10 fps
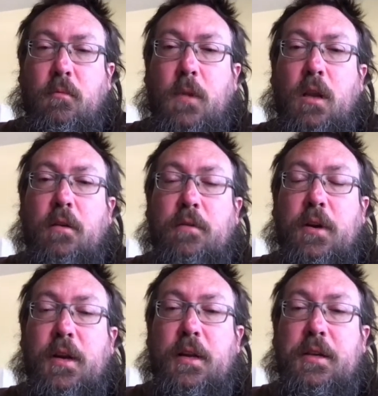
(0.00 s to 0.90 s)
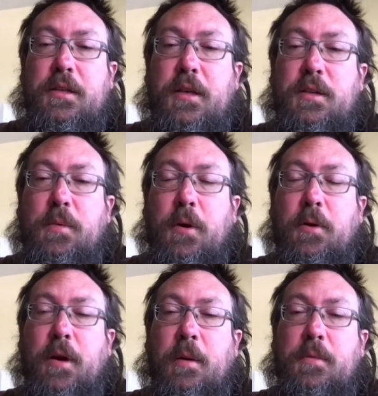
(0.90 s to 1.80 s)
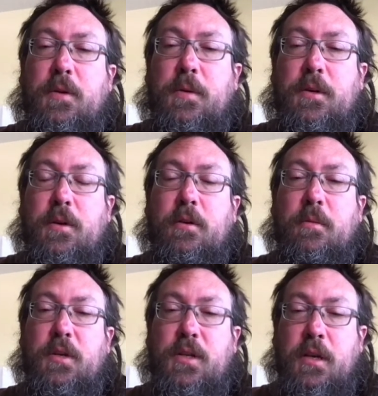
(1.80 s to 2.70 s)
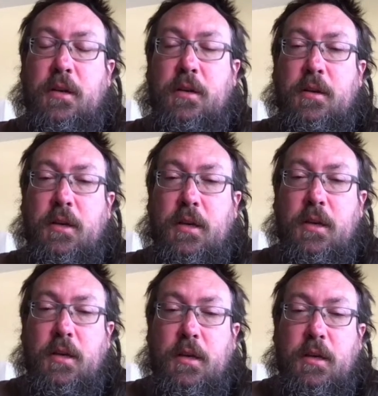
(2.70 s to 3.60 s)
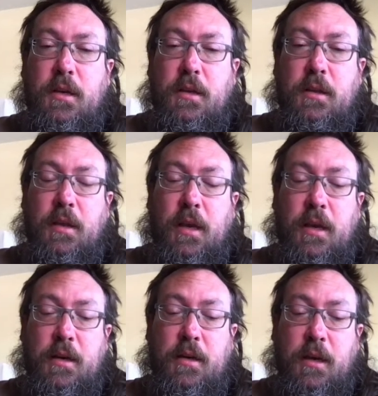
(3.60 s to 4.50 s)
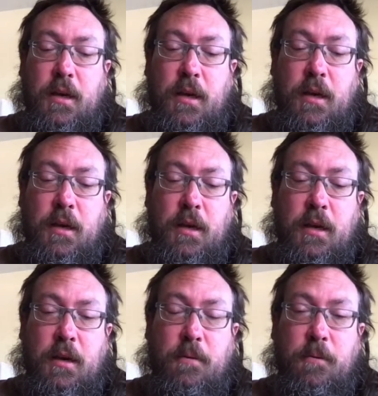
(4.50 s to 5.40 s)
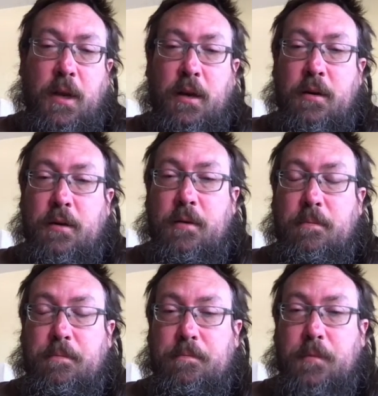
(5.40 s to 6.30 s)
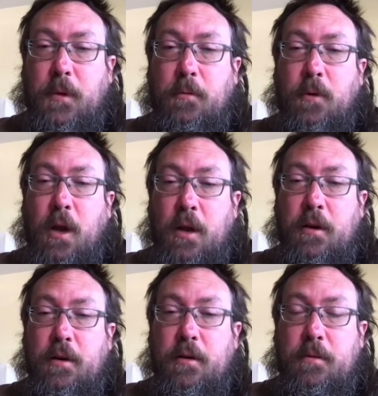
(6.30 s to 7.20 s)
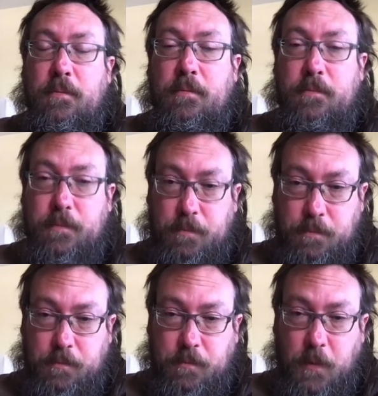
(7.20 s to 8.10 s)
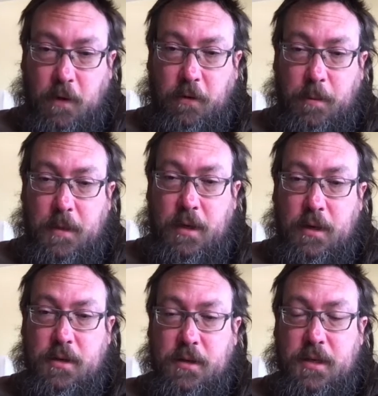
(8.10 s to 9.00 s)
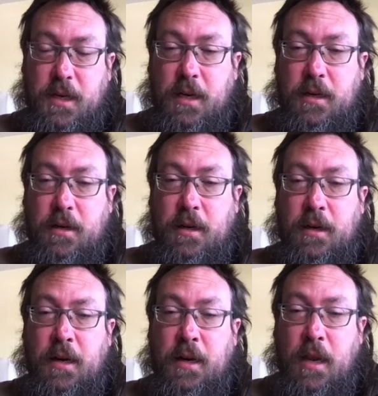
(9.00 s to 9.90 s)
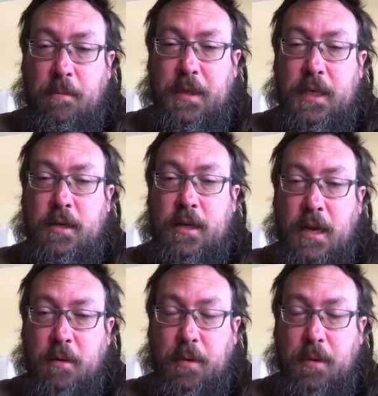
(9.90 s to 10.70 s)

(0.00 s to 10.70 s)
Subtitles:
convert any such program to a Turing machine that, when run from the initial state on an empty tape,